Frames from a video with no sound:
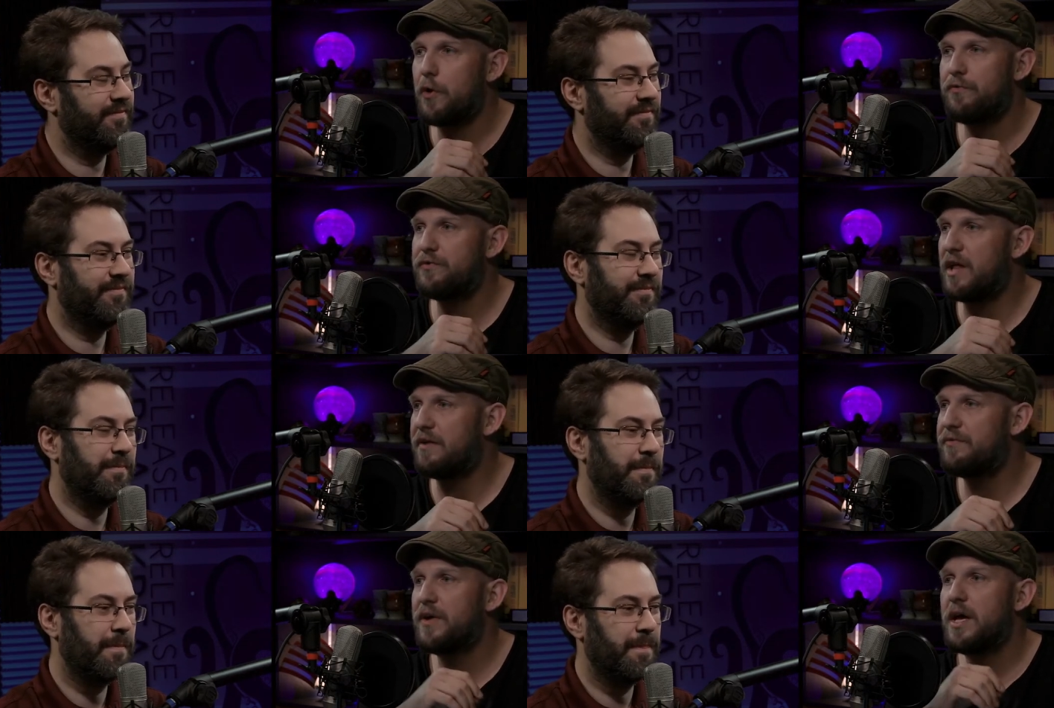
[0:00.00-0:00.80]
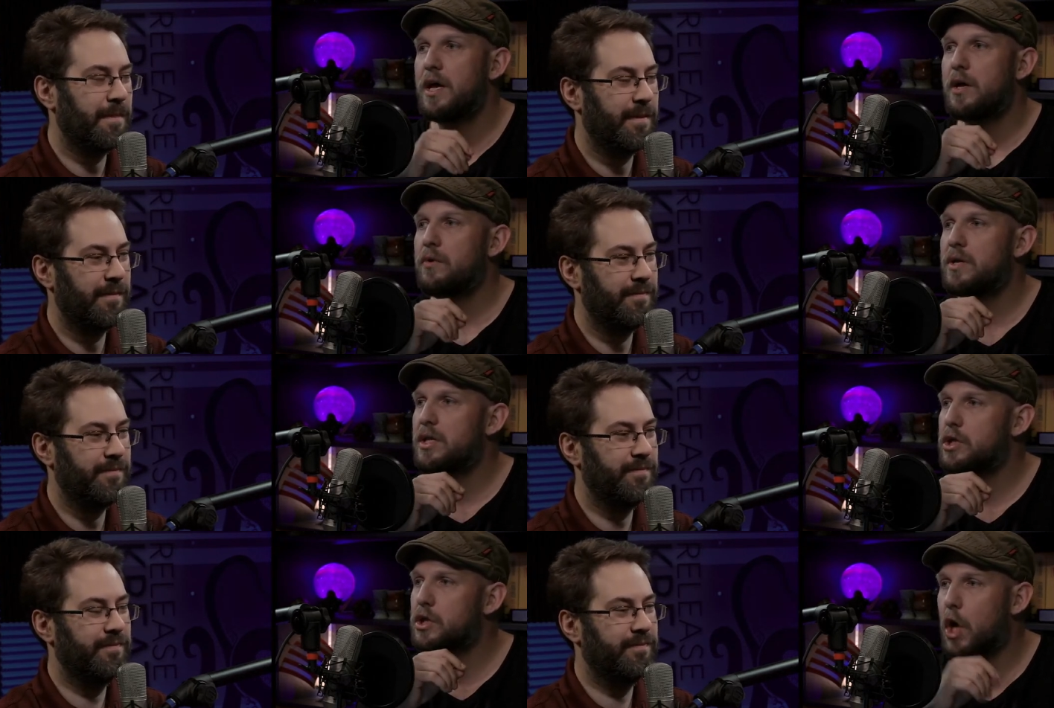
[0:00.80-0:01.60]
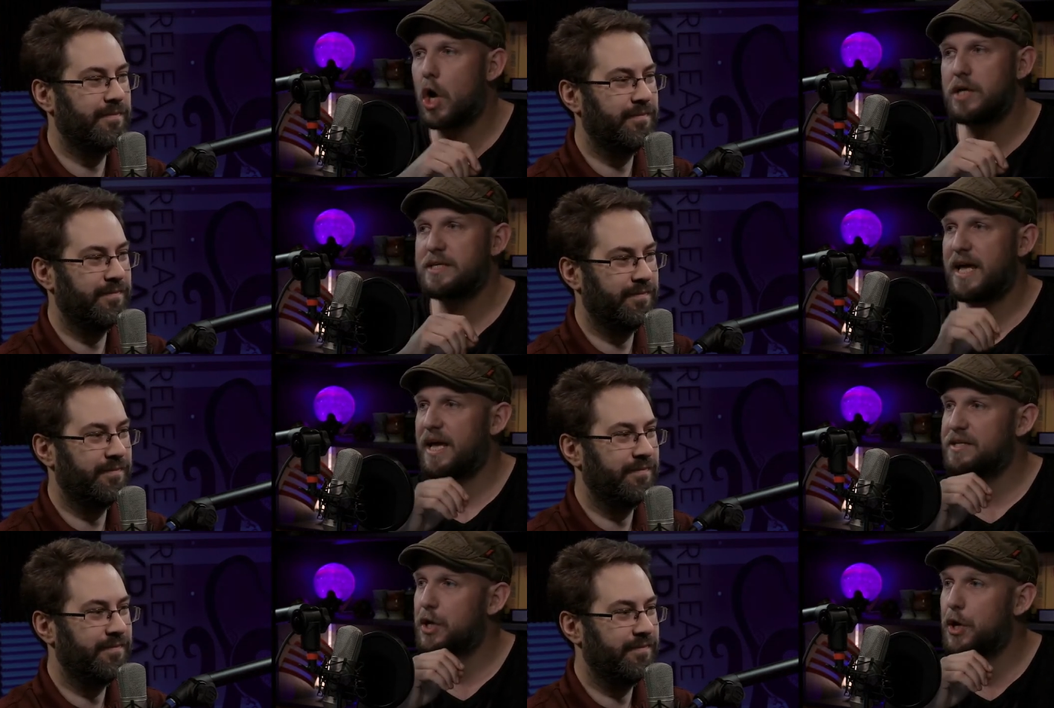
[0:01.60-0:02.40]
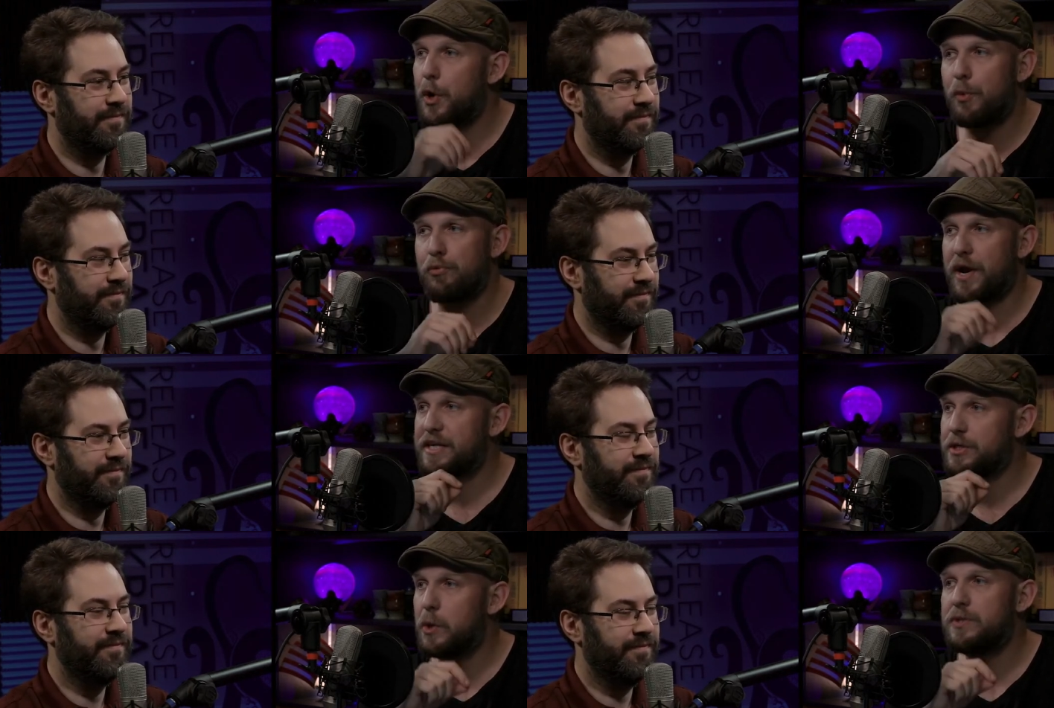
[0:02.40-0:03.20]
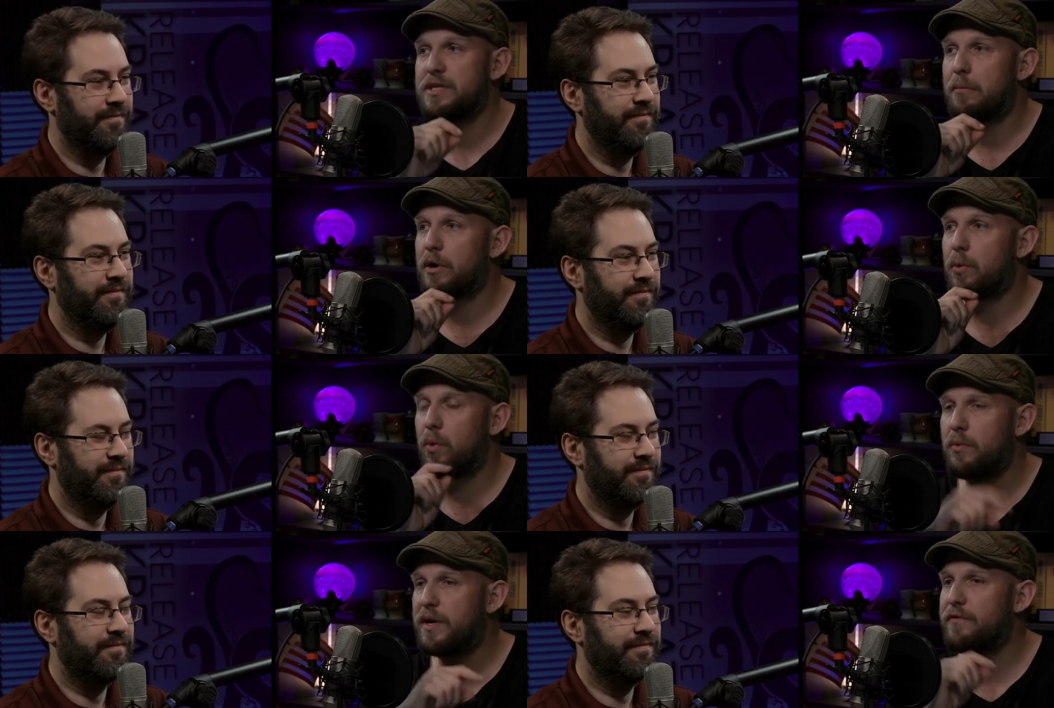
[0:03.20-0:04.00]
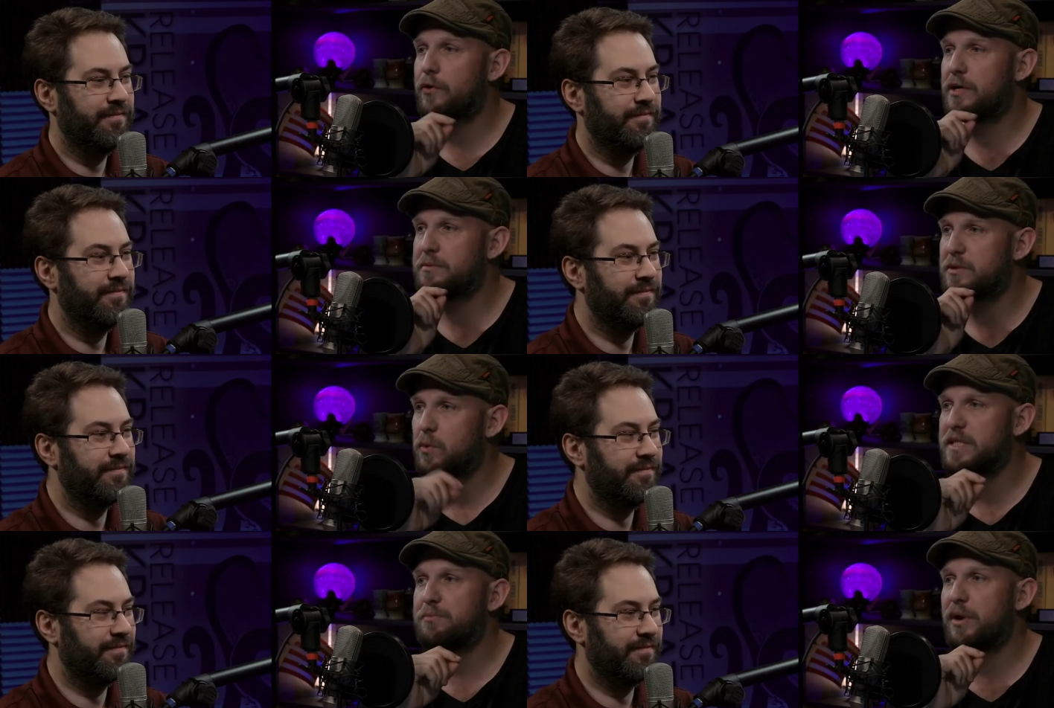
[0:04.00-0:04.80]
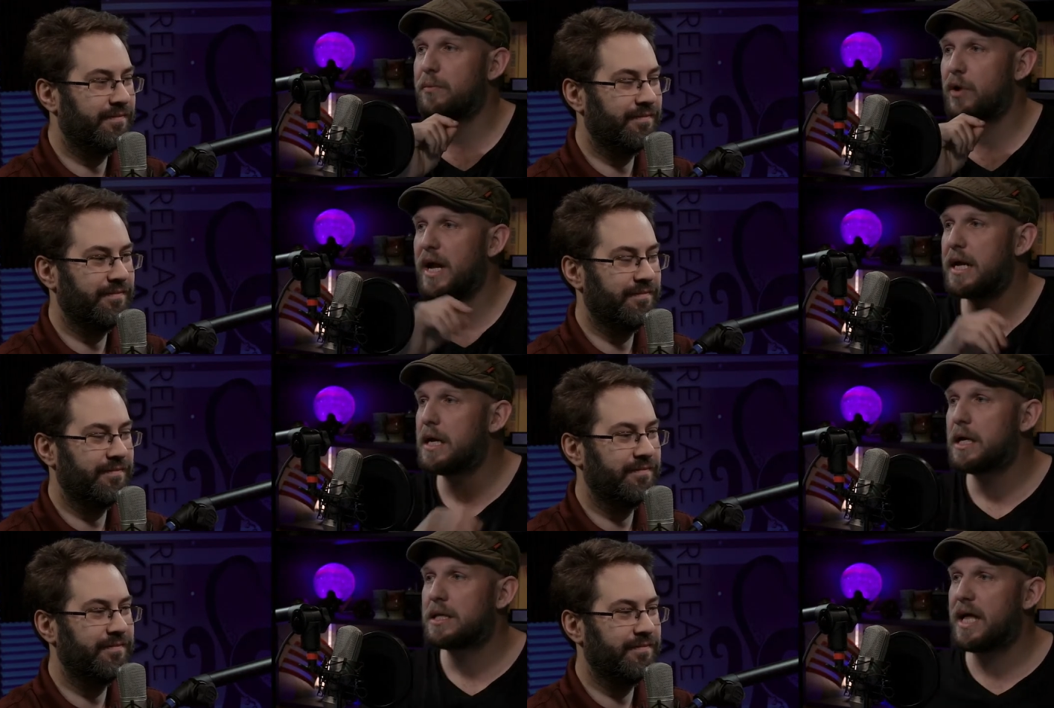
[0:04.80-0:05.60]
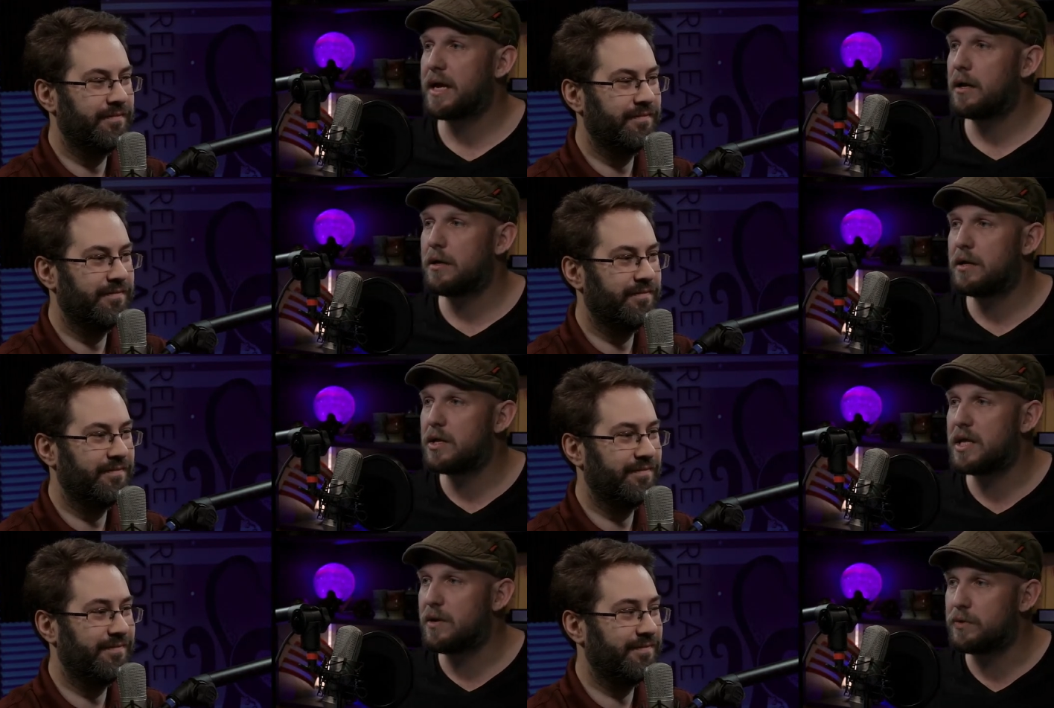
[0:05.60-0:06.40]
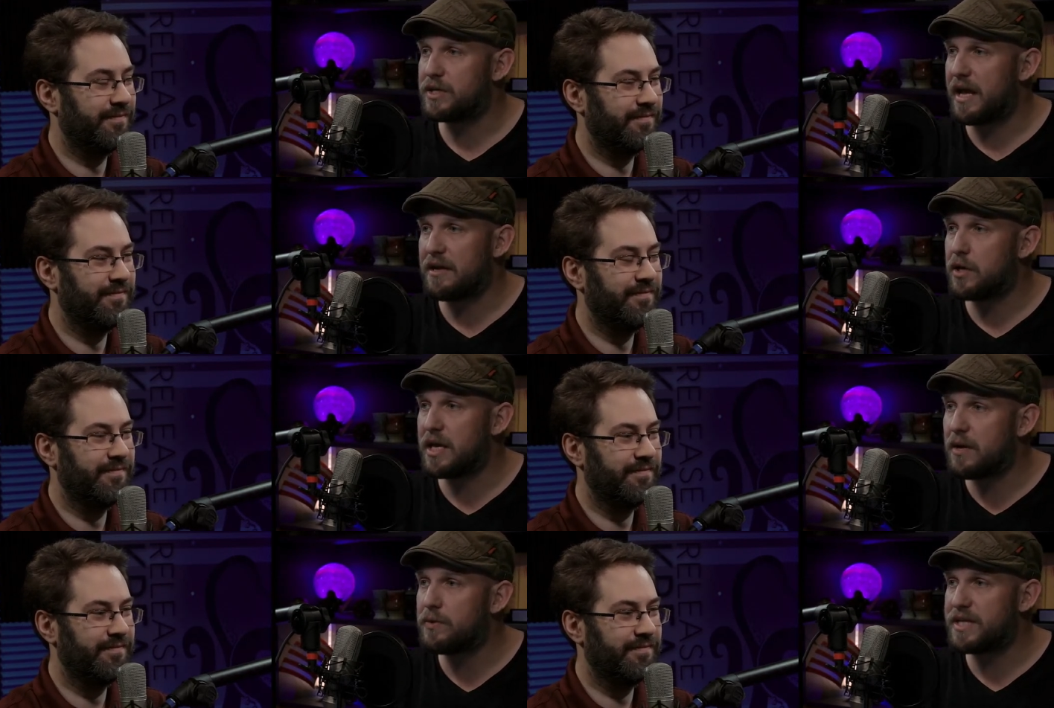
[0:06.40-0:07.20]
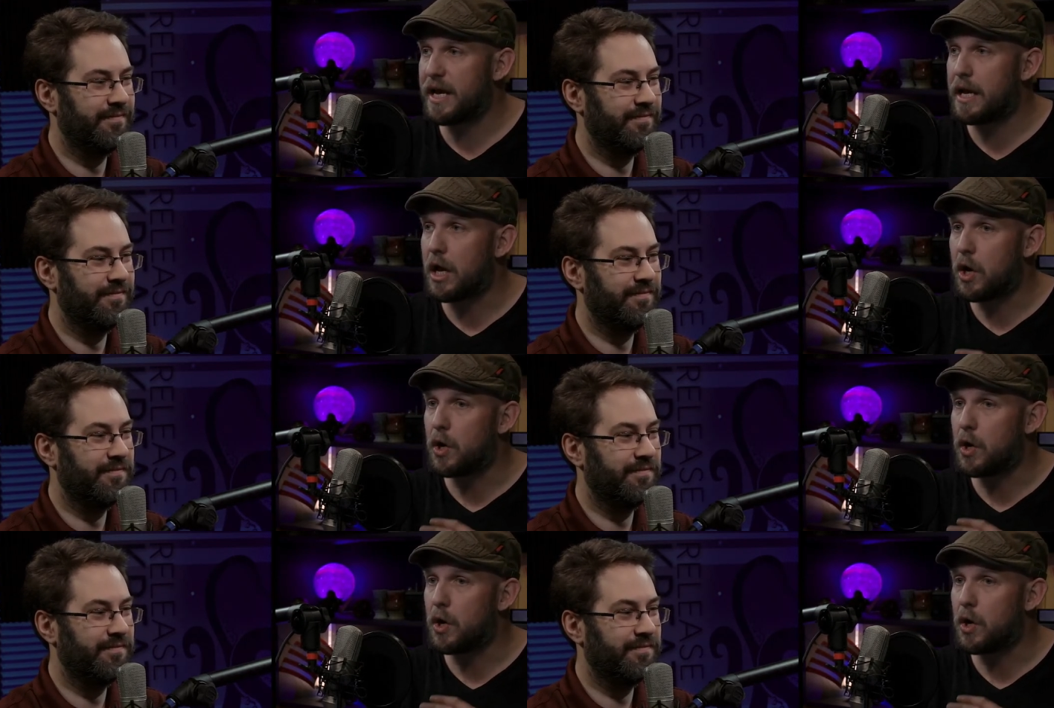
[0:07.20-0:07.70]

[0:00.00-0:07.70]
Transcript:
Speaker 1: no fluff long days no breaks no summer one week for Christmas one spring break like it was a it was a